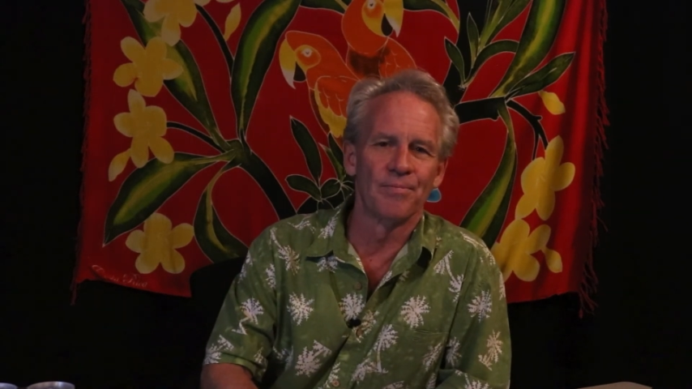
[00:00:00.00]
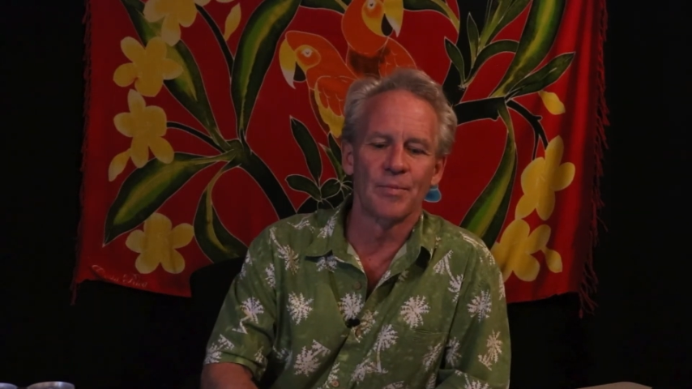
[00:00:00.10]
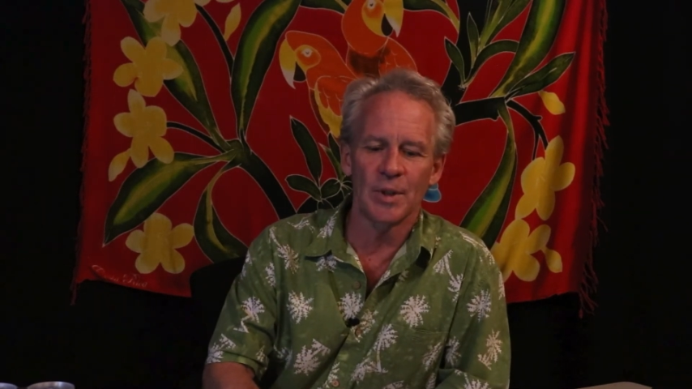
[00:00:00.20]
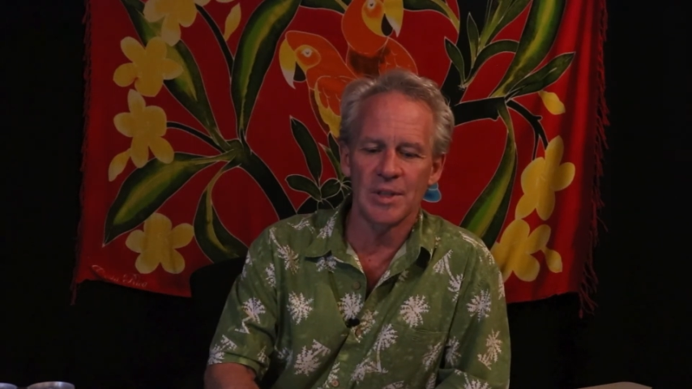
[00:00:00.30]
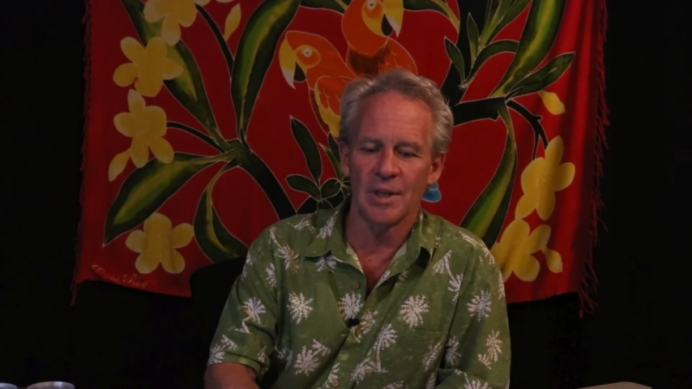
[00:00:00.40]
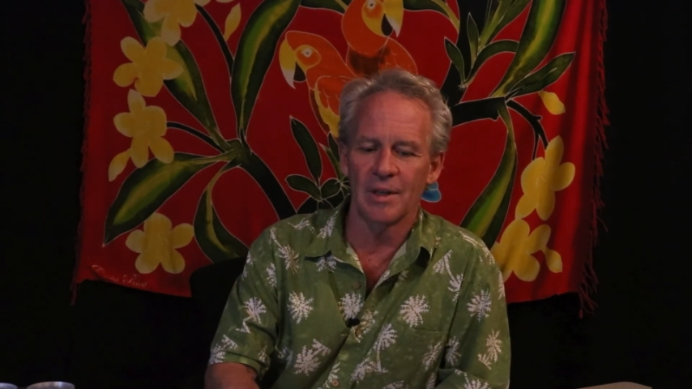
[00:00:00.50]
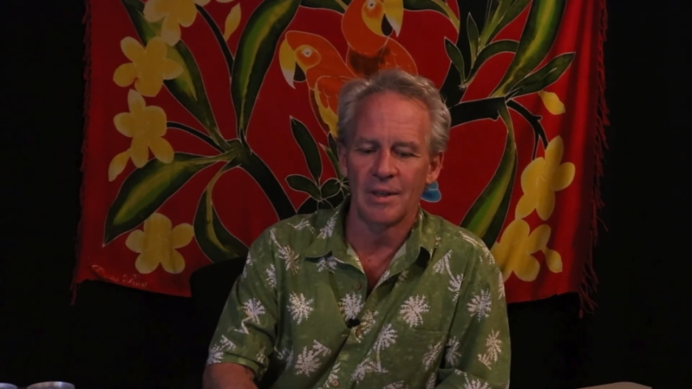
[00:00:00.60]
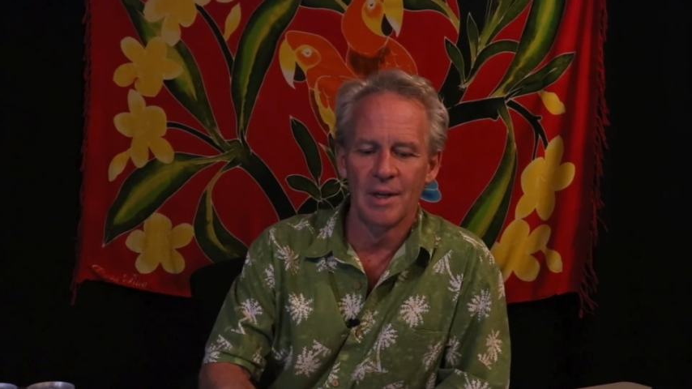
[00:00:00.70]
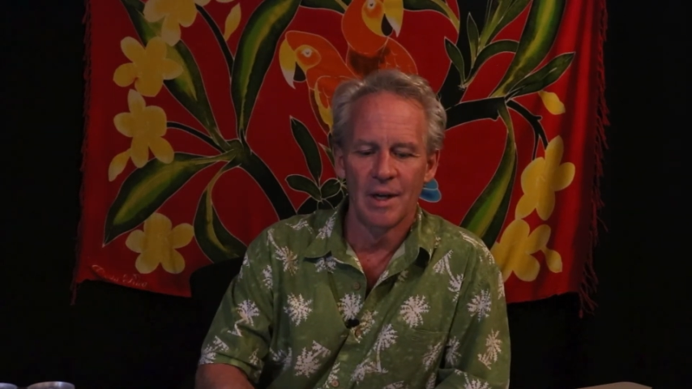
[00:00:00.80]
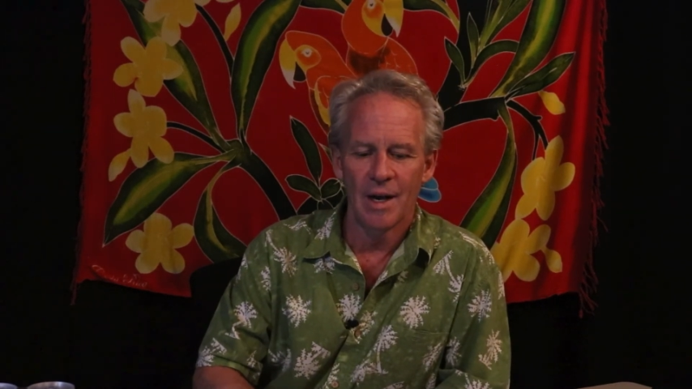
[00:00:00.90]
But
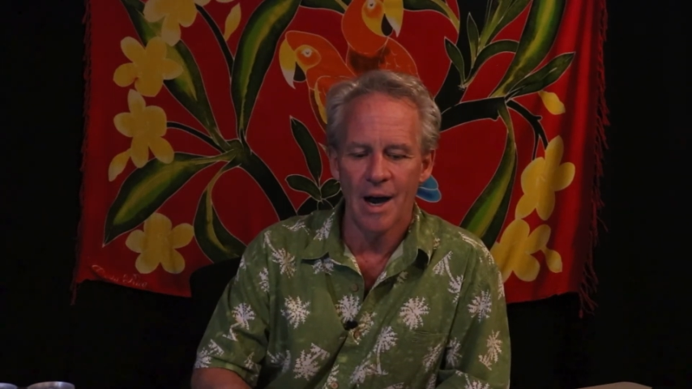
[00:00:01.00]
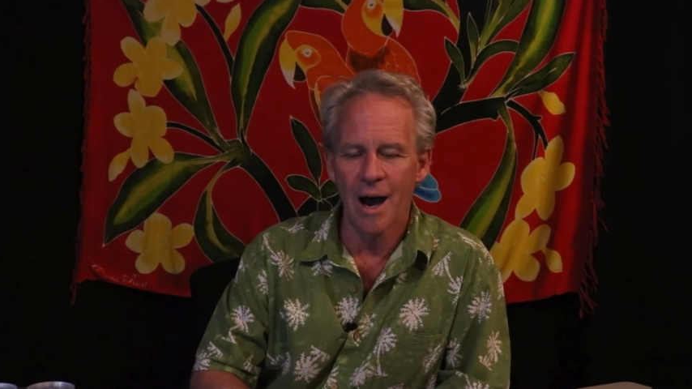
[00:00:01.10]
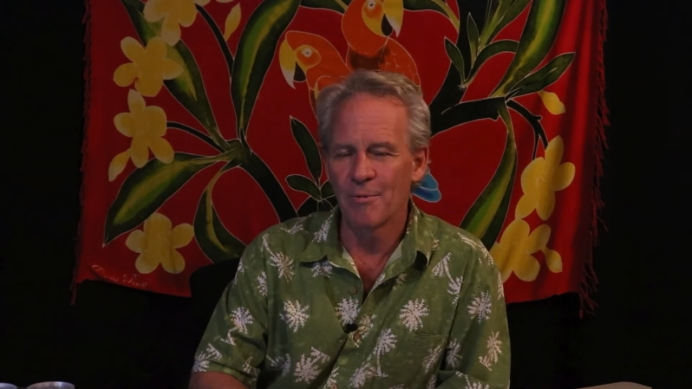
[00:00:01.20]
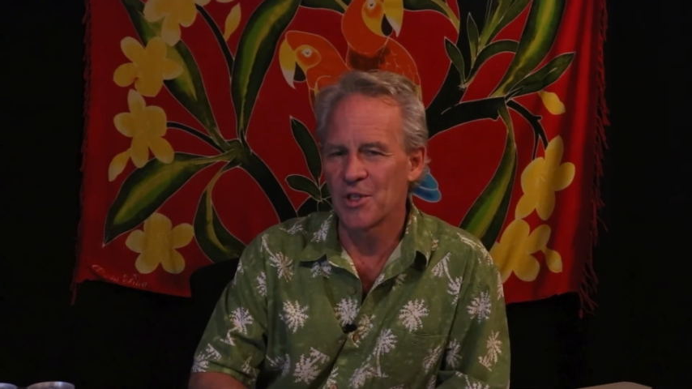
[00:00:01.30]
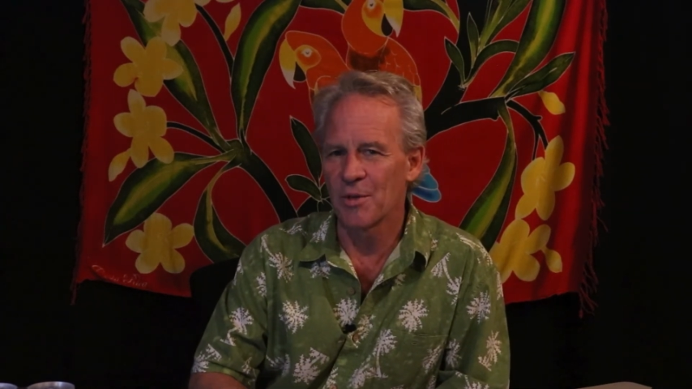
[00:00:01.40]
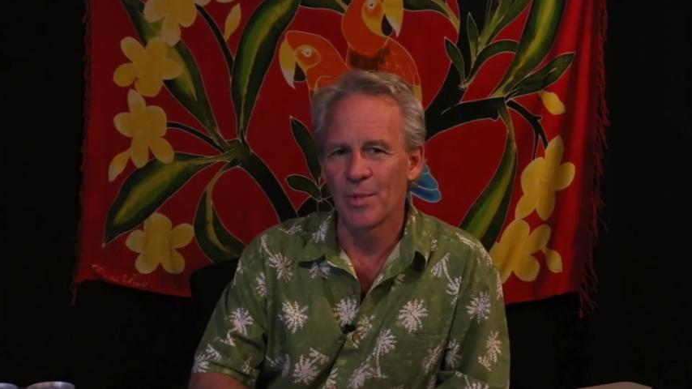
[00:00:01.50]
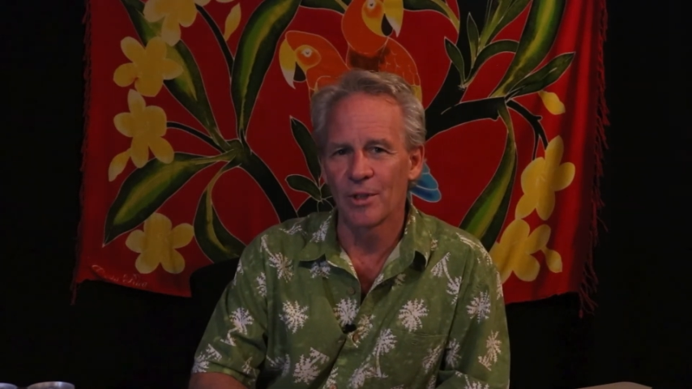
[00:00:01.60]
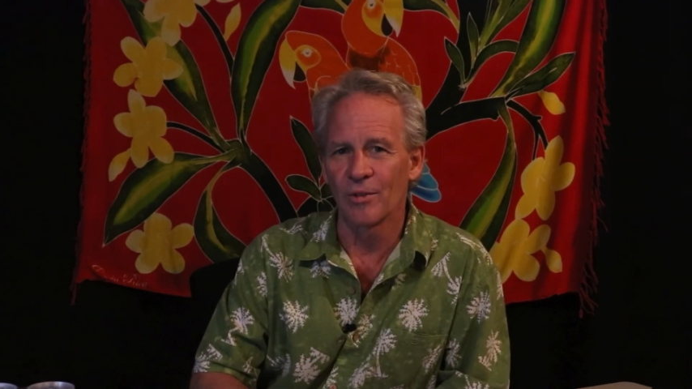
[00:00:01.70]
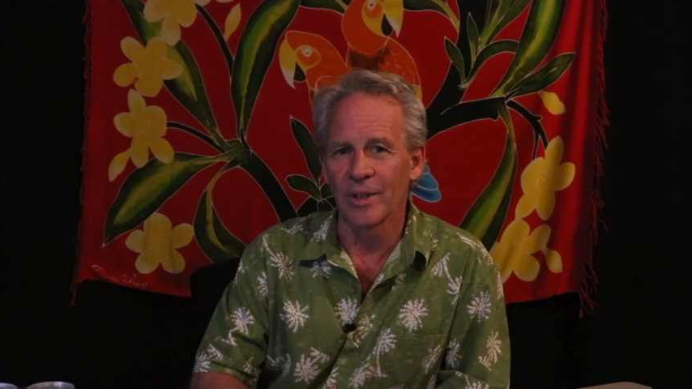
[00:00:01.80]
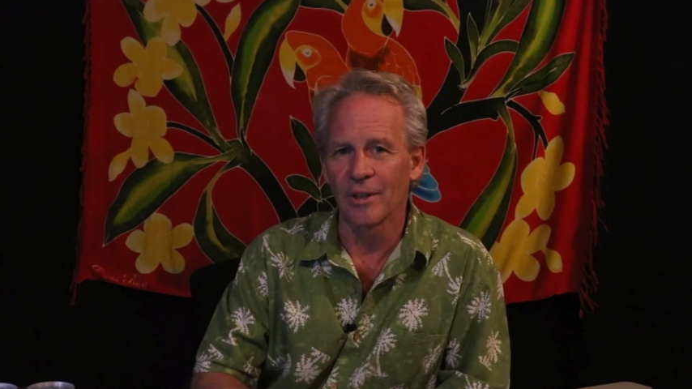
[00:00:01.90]
I'm just a beer
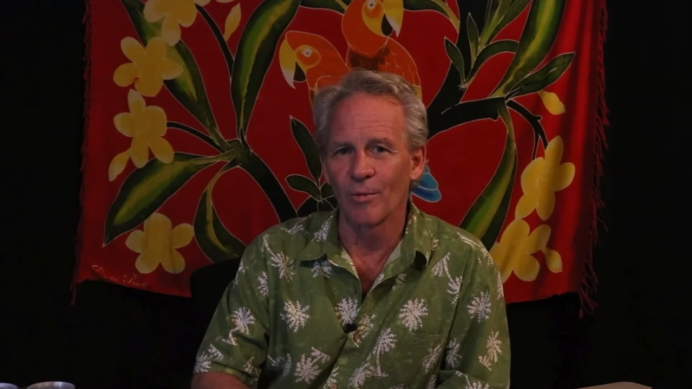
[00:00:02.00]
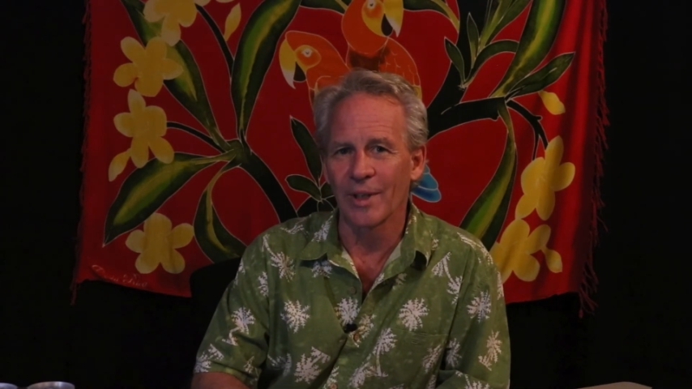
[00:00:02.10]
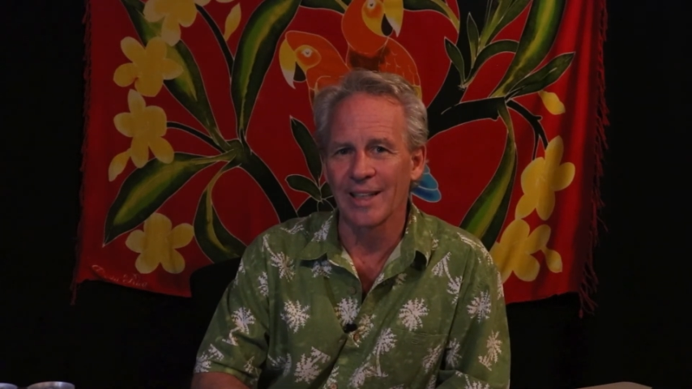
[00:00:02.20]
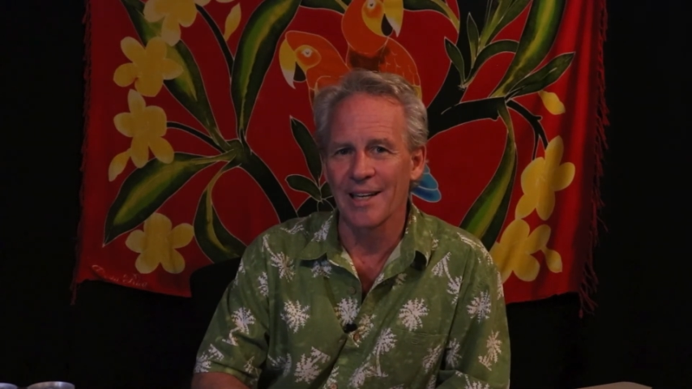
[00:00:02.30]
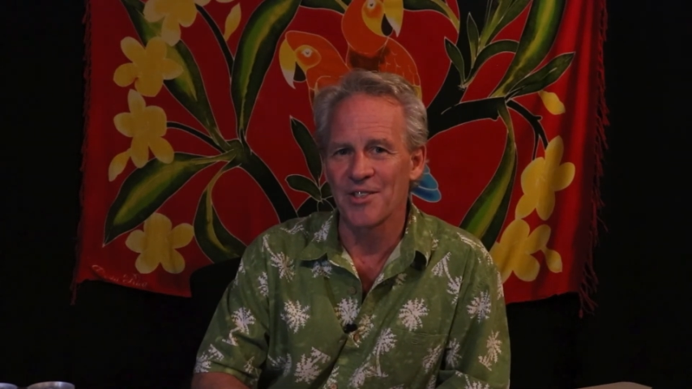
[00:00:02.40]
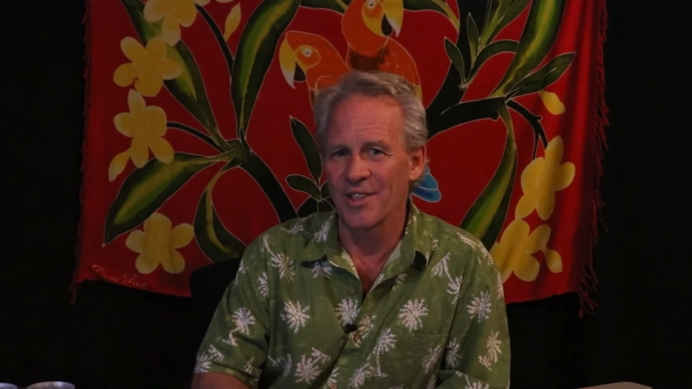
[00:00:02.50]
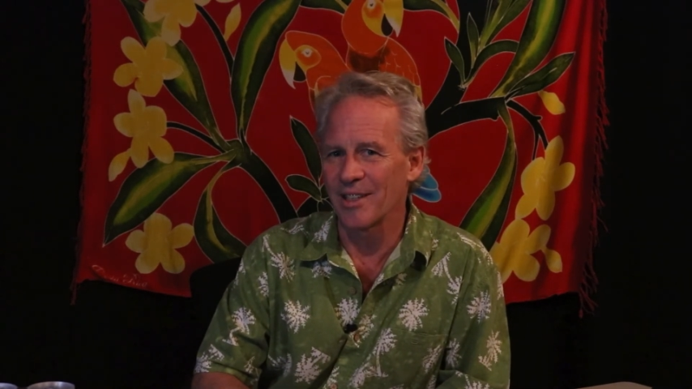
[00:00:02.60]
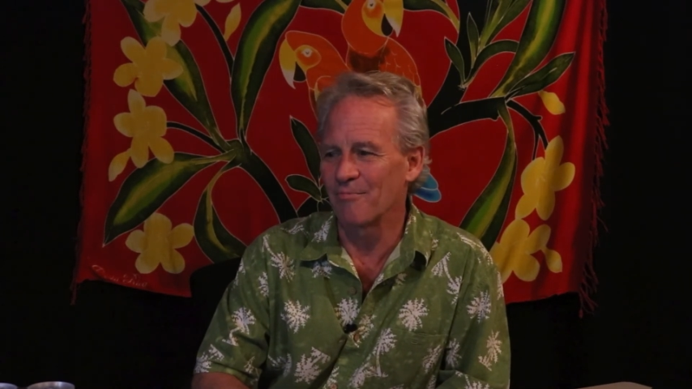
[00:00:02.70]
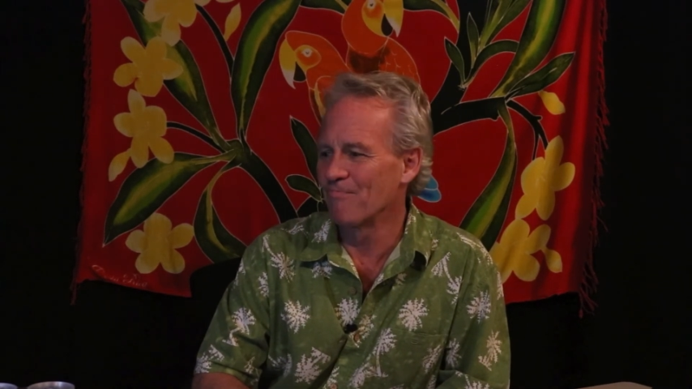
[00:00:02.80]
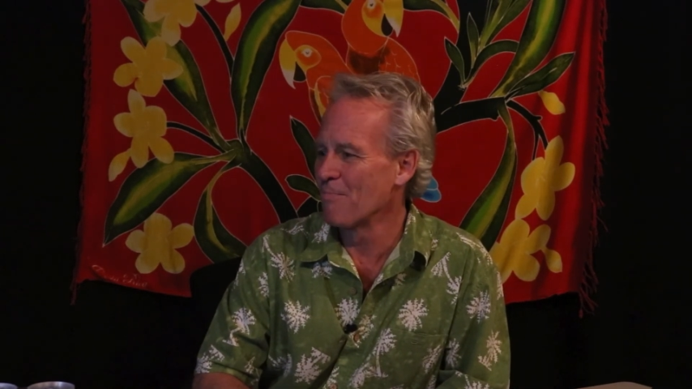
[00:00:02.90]
drinker. What can I say?